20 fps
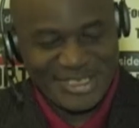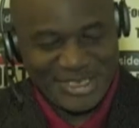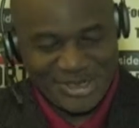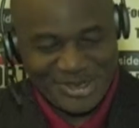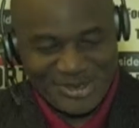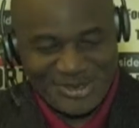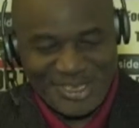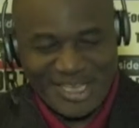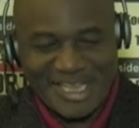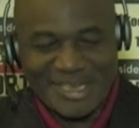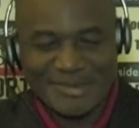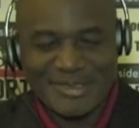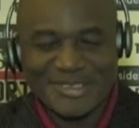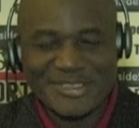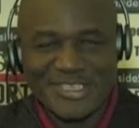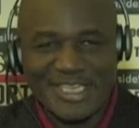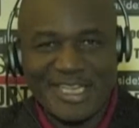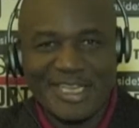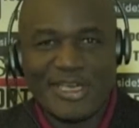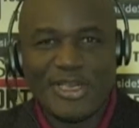Okay, we'll
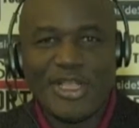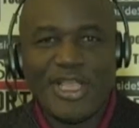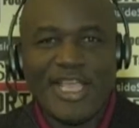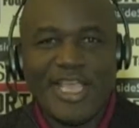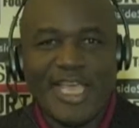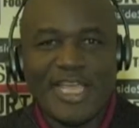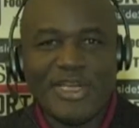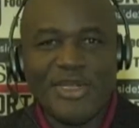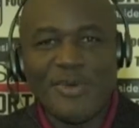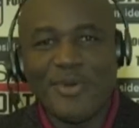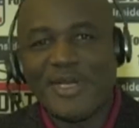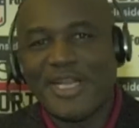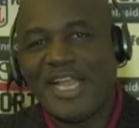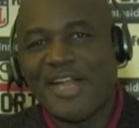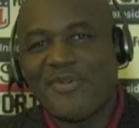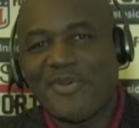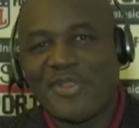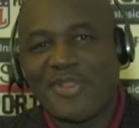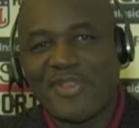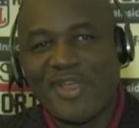see. And who would
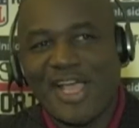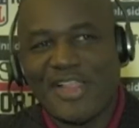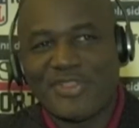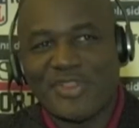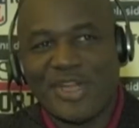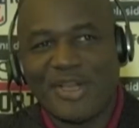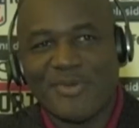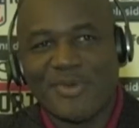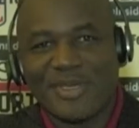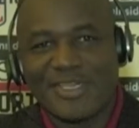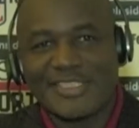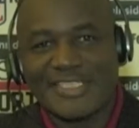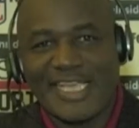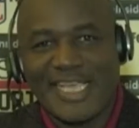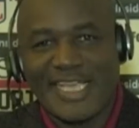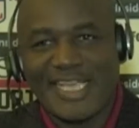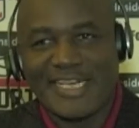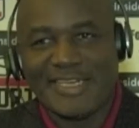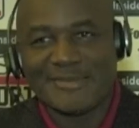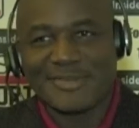ever thought that it would have
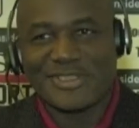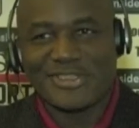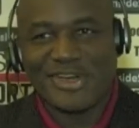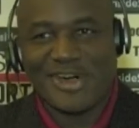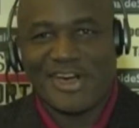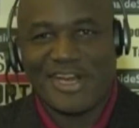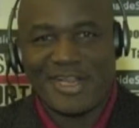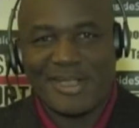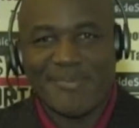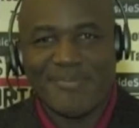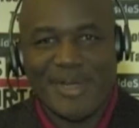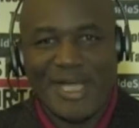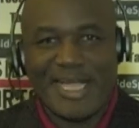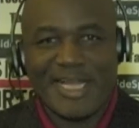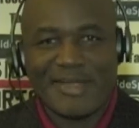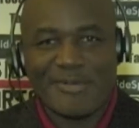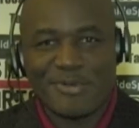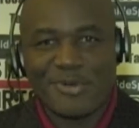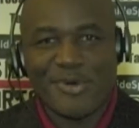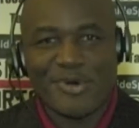taken him starting a
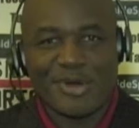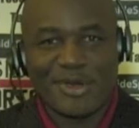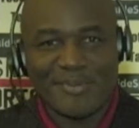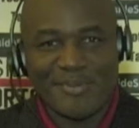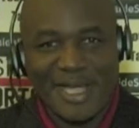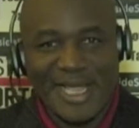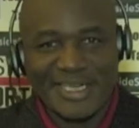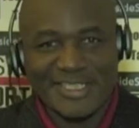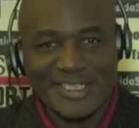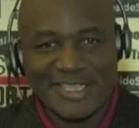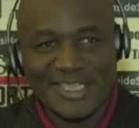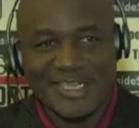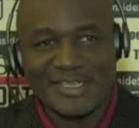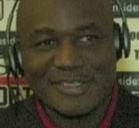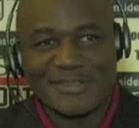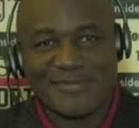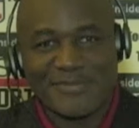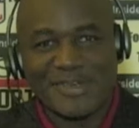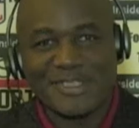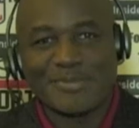backup quarterback to get
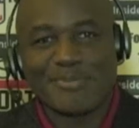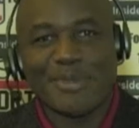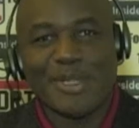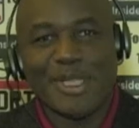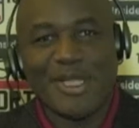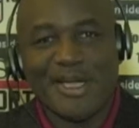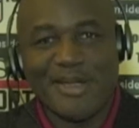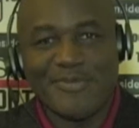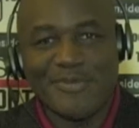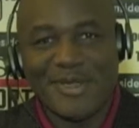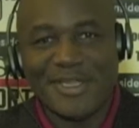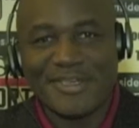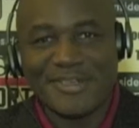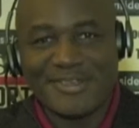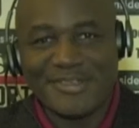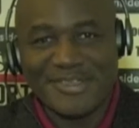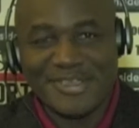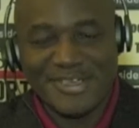his first playoff win,